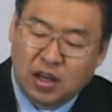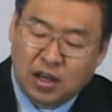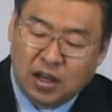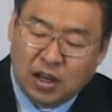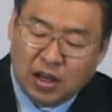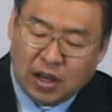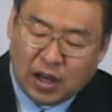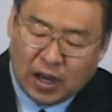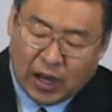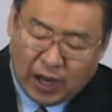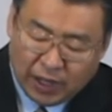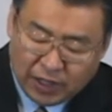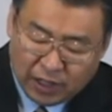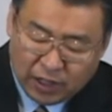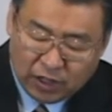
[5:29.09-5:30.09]
he
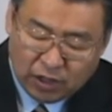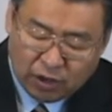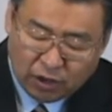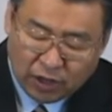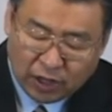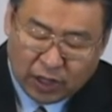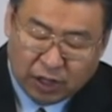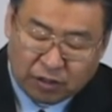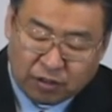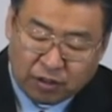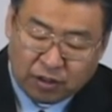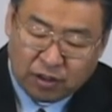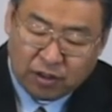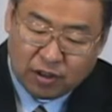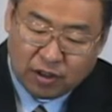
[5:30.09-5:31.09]
must let her
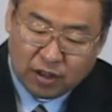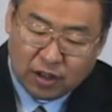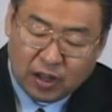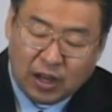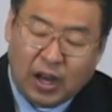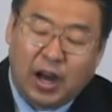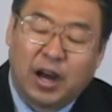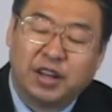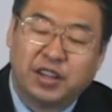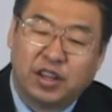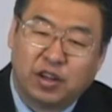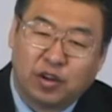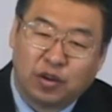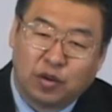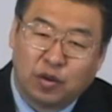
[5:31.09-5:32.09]
be
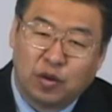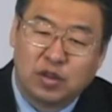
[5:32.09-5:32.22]
redeemed.